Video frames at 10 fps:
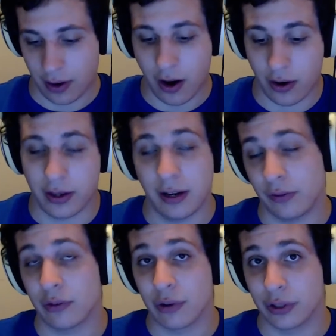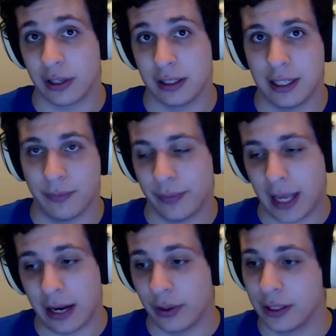are the different roles on a team.
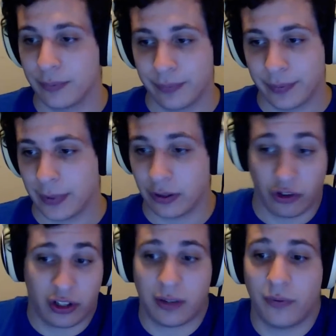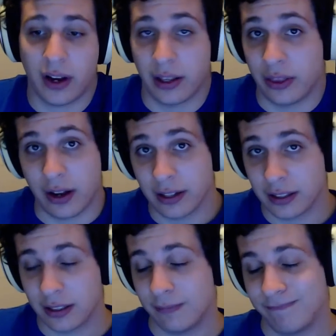Anyways, just some fucking
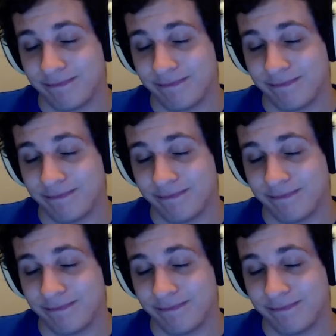thoughts.